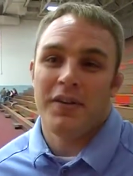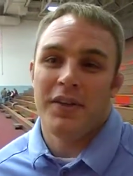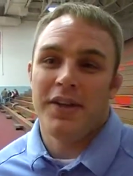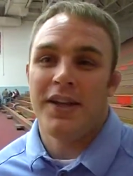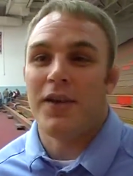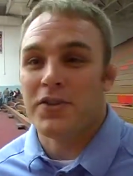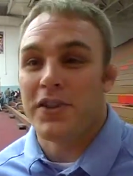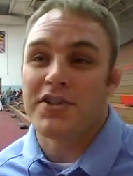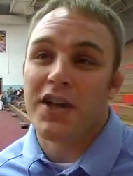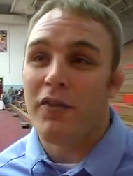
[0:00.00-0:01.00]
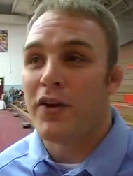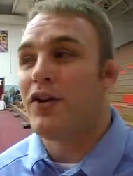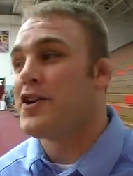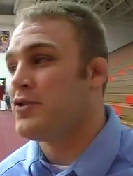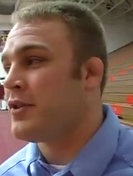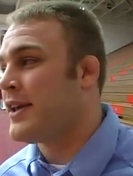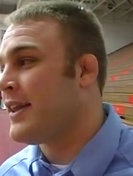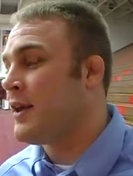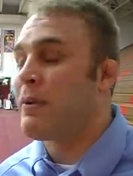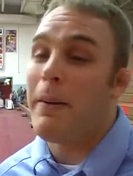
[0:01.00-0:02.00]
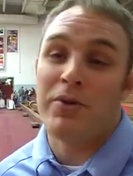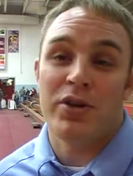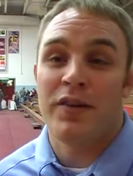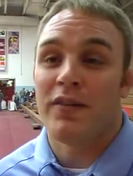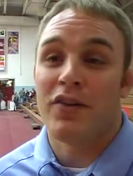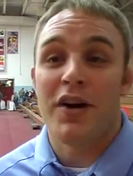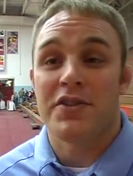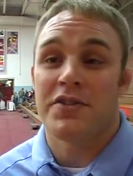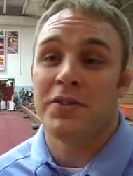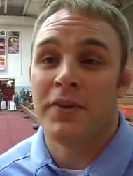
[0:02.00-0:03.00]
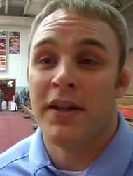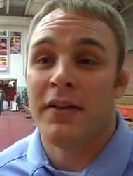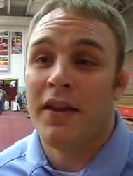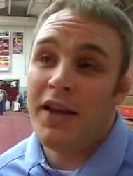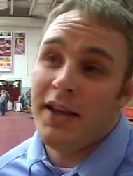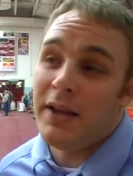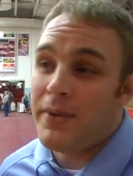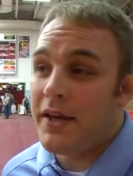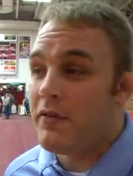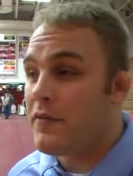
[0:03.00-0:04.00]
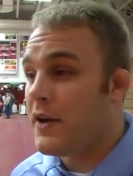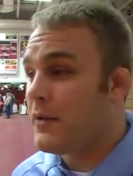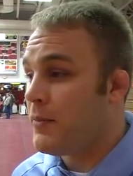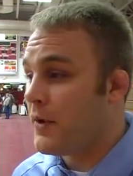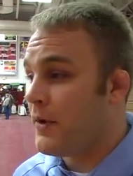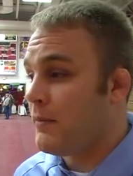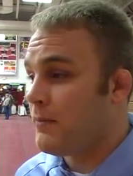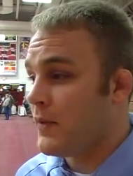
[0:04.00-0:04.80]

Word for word: Yeah. You know, so the scuff we lost to a kid that you probably should have never lost to, and then I'm taking fifth. But, um,